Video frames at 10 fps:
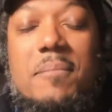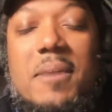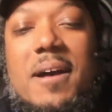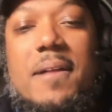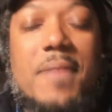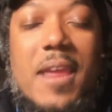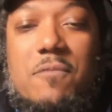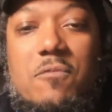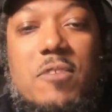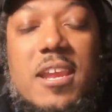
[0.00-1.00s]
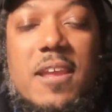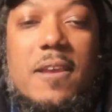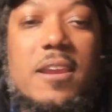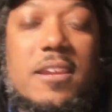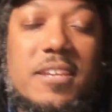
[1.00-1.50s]
month, every
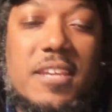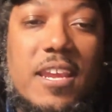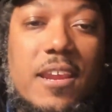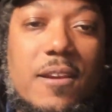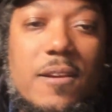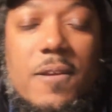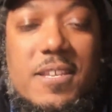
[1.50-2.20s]
year.